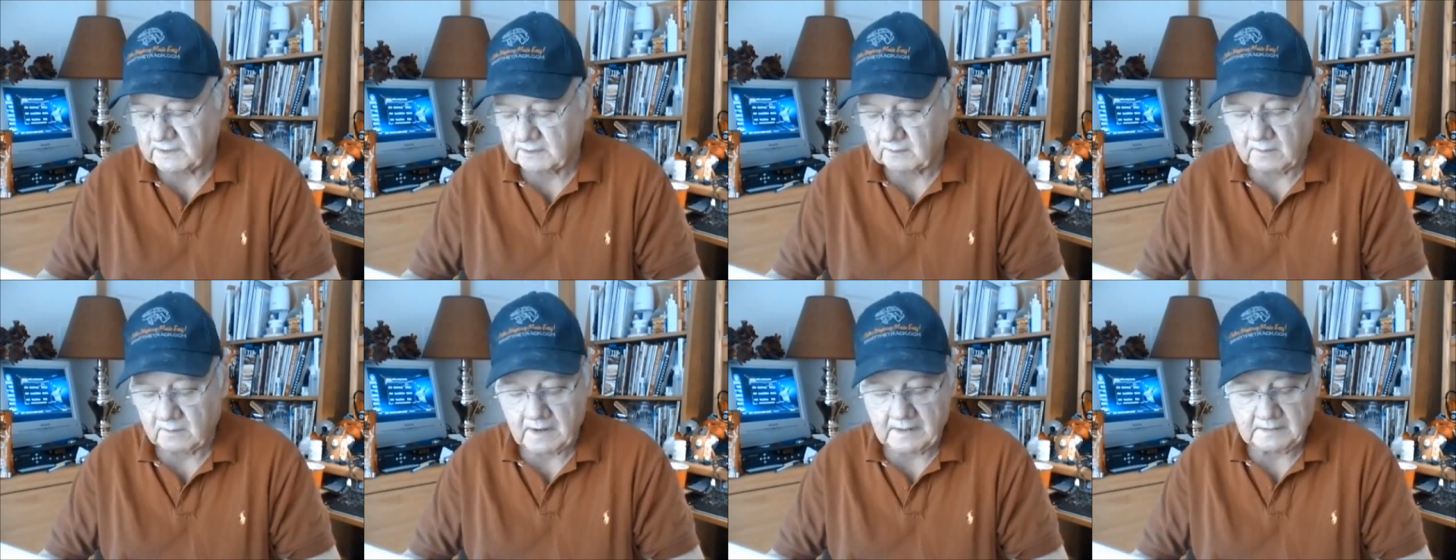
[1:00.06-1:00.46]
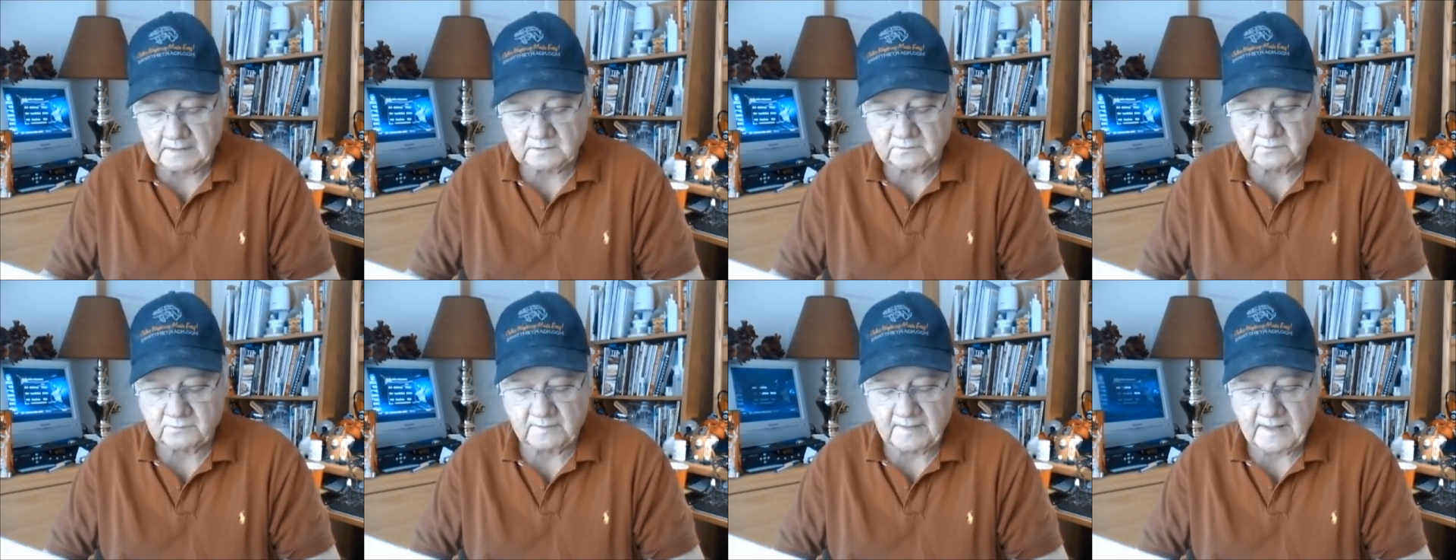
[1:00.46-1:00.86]
her
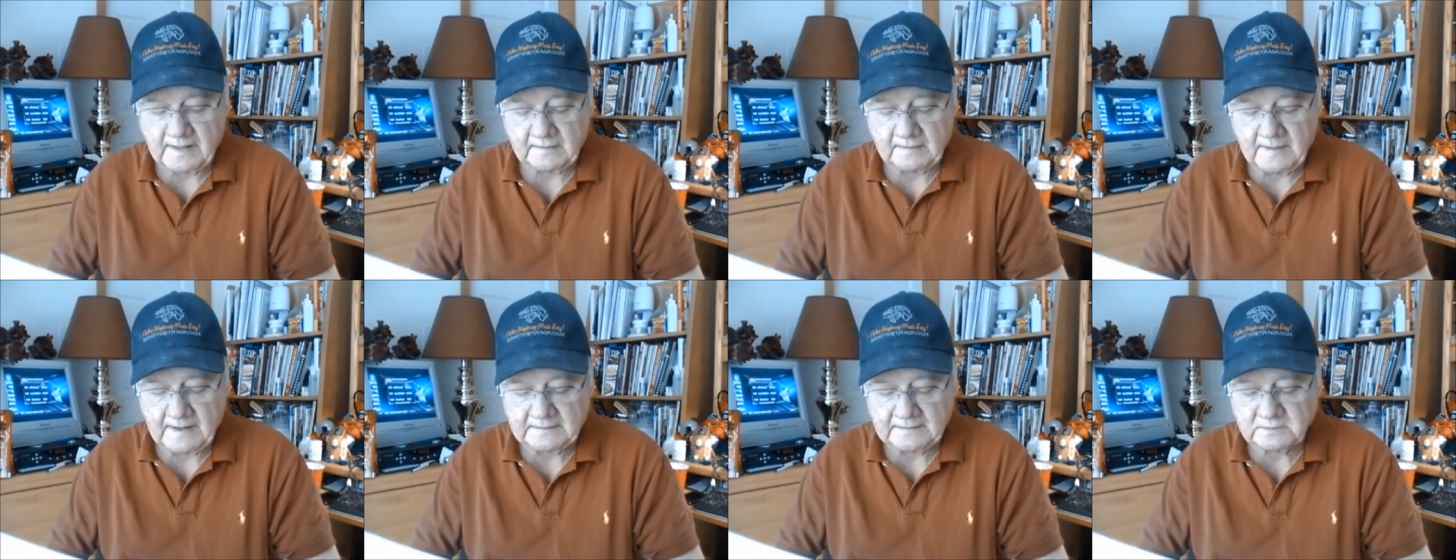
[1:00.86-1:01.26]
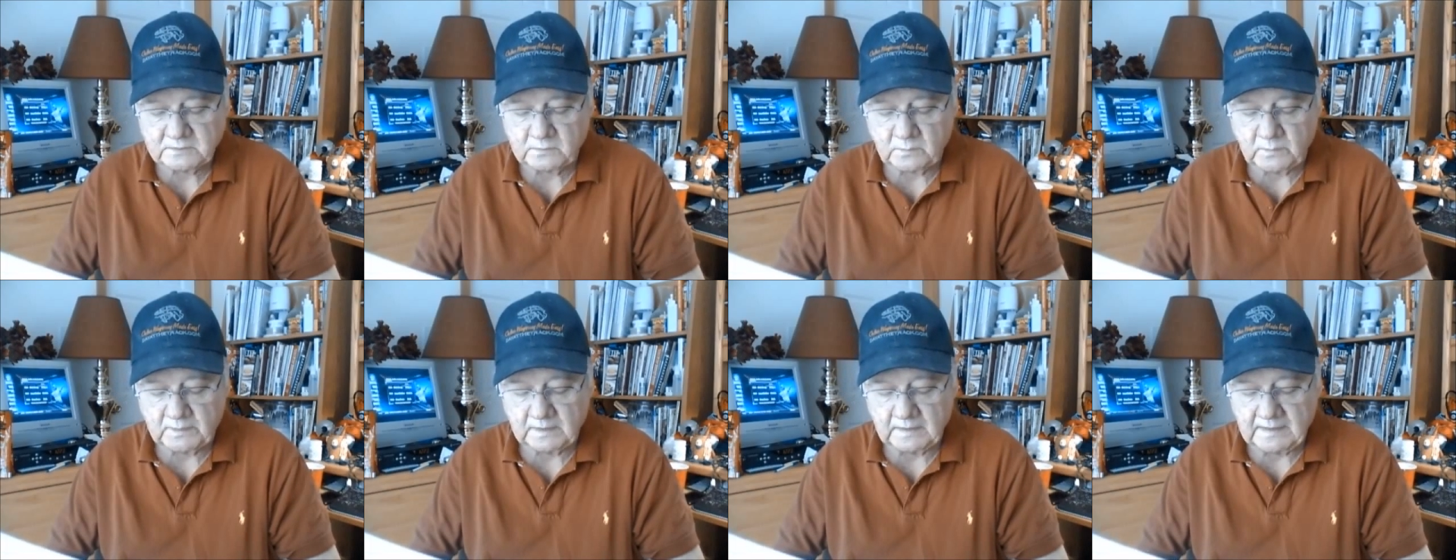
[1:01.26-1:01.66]
irons for that last
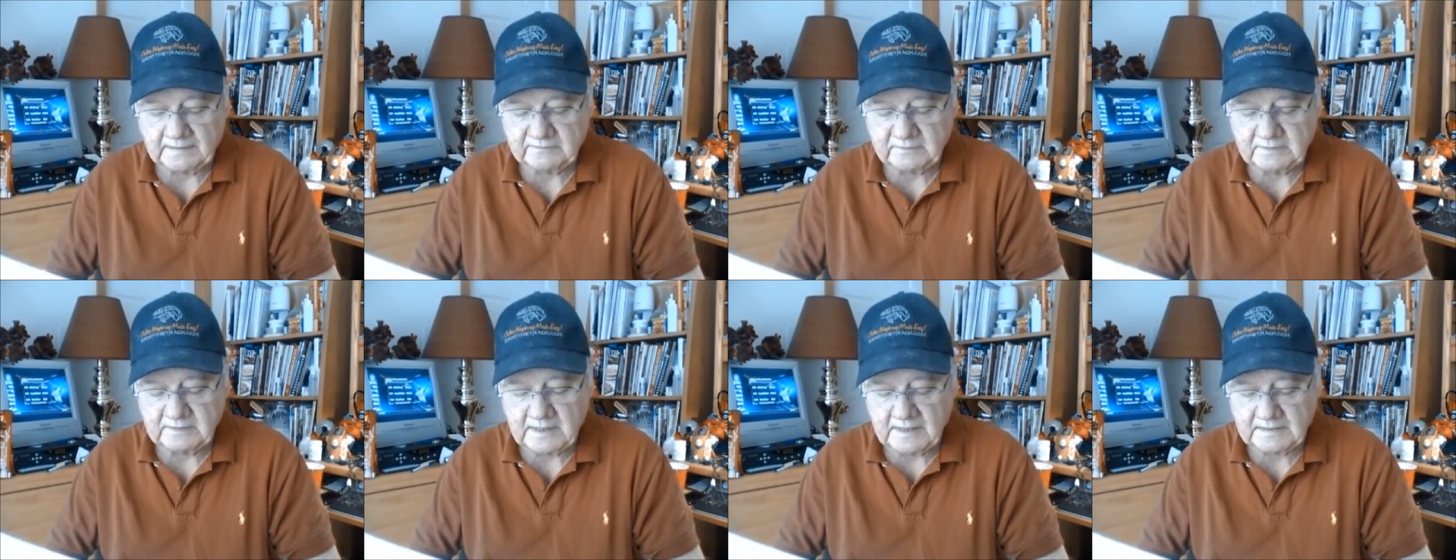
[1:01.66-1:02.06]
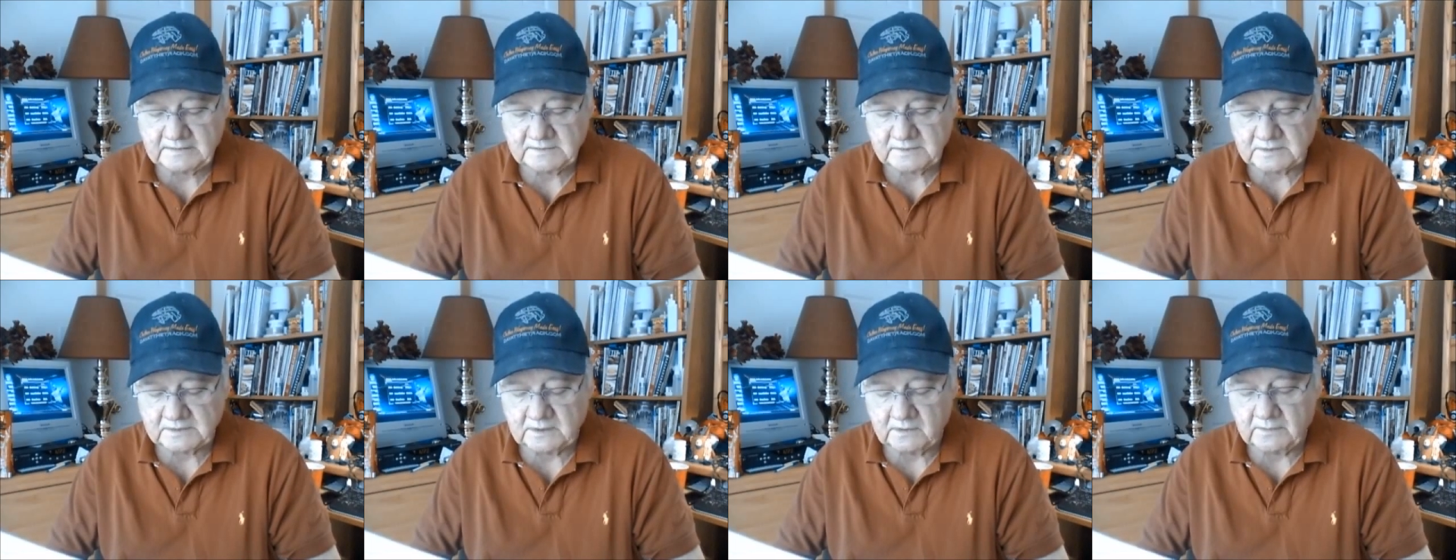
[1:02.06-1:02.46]
win 11
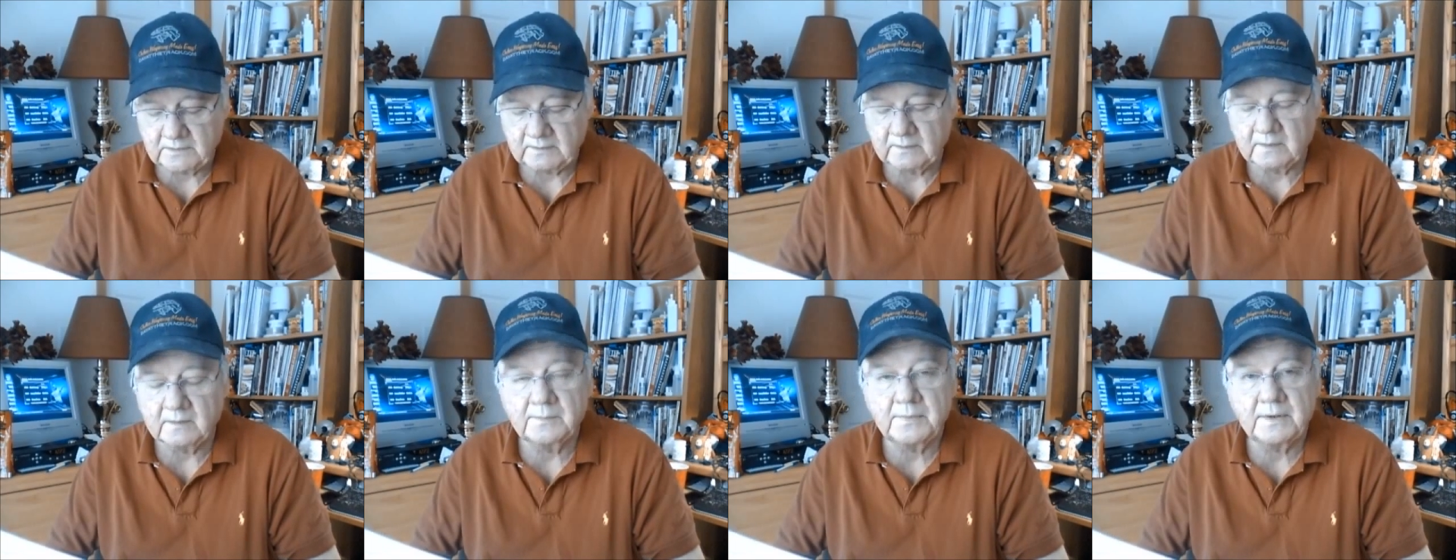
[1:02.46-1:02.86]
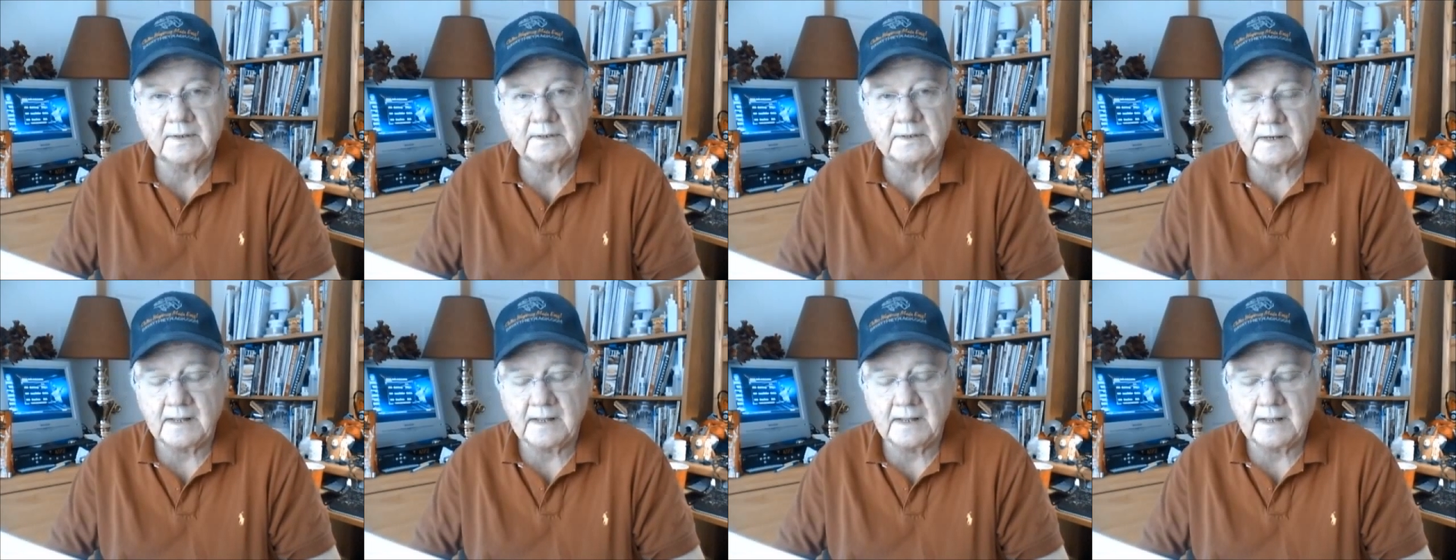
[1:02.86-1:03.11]
days ago here at Penn